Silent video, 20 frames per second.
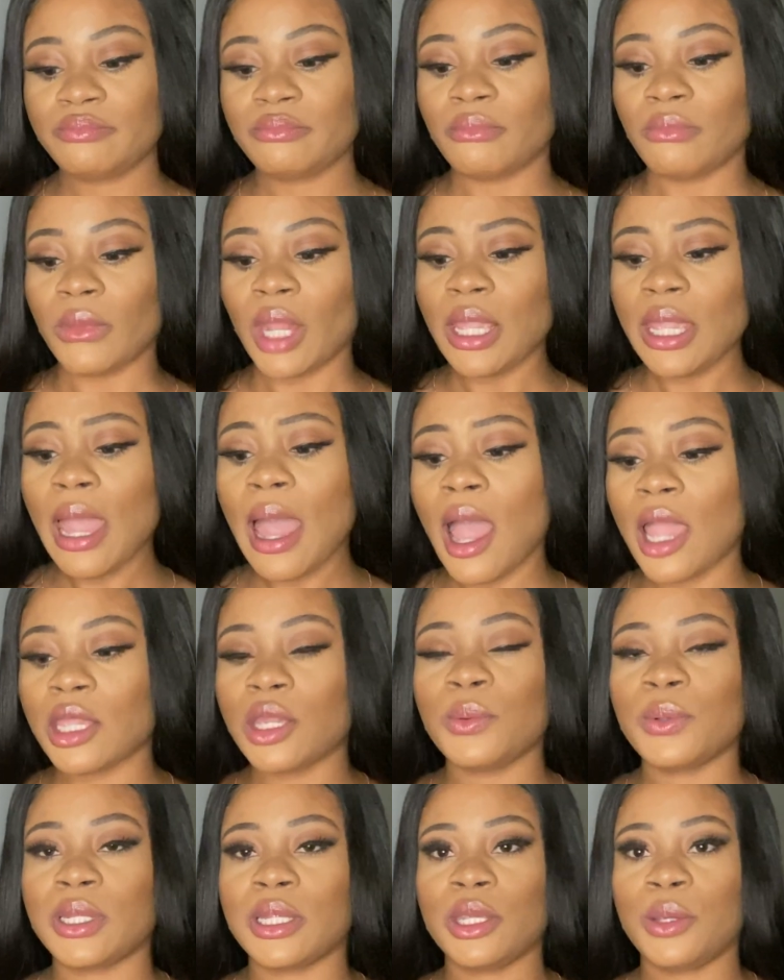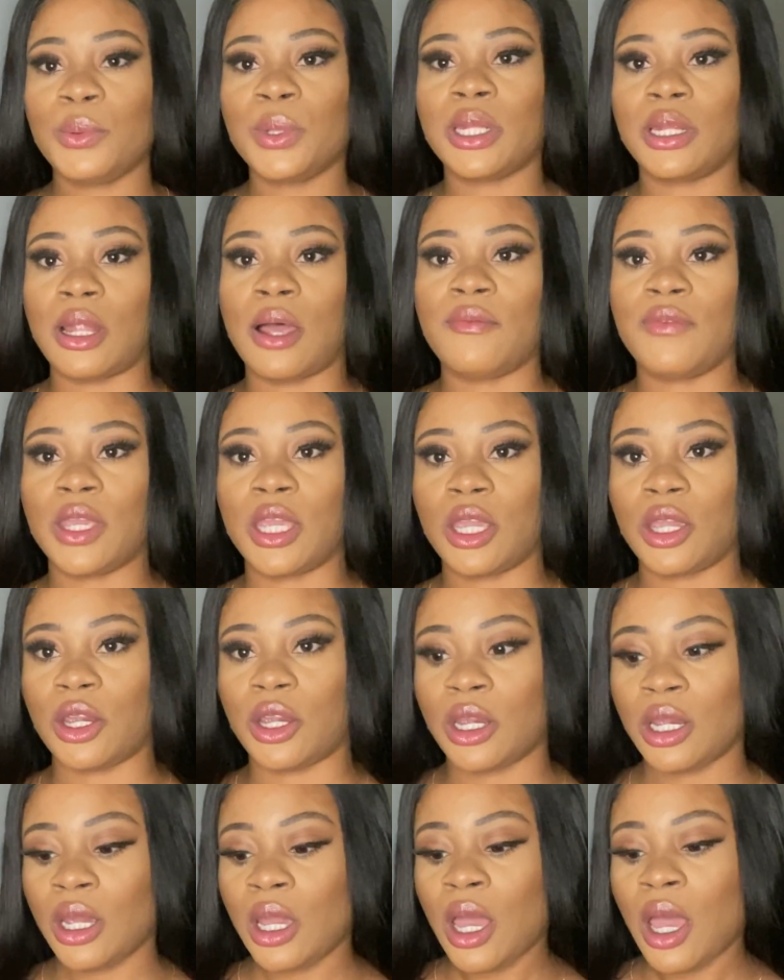yeah, you would love it
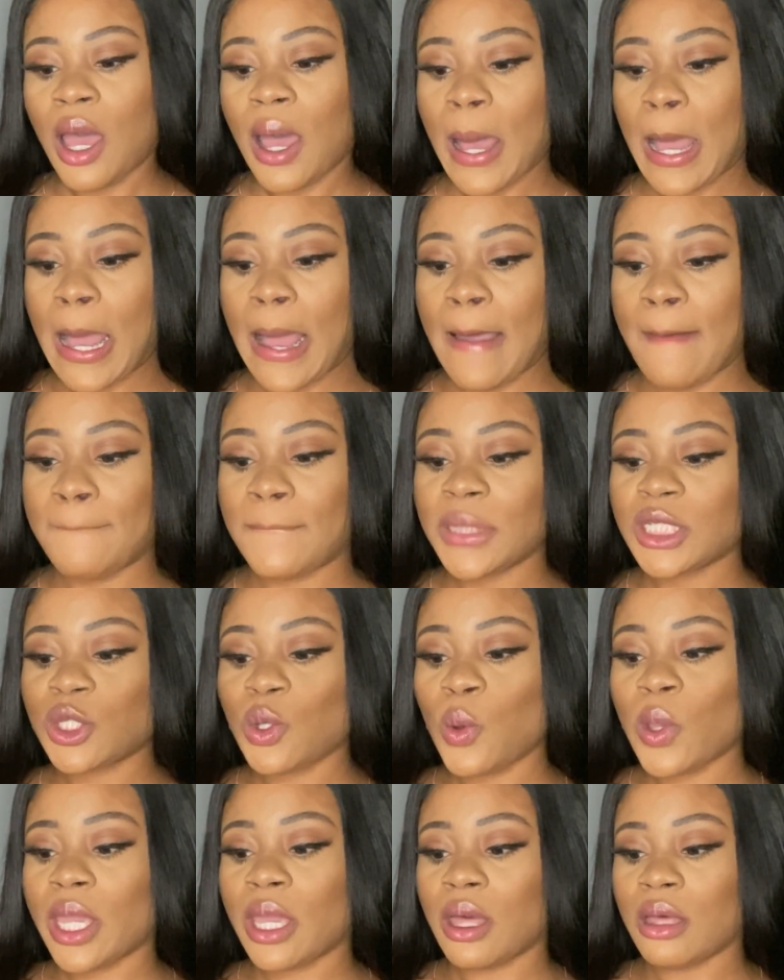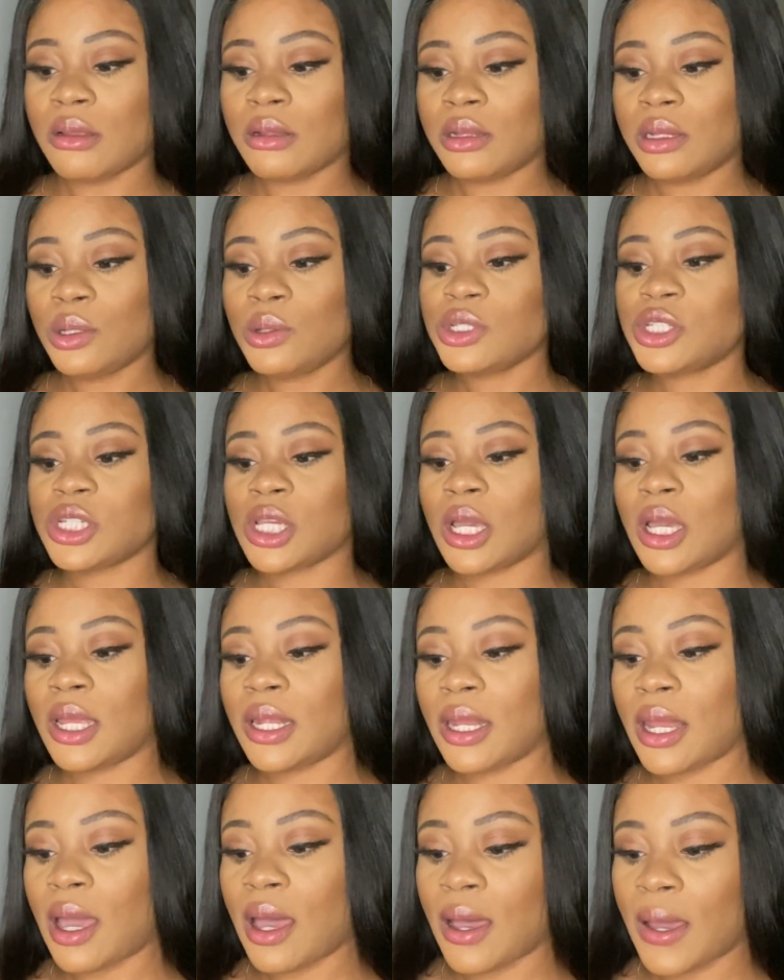here. So in conclusion,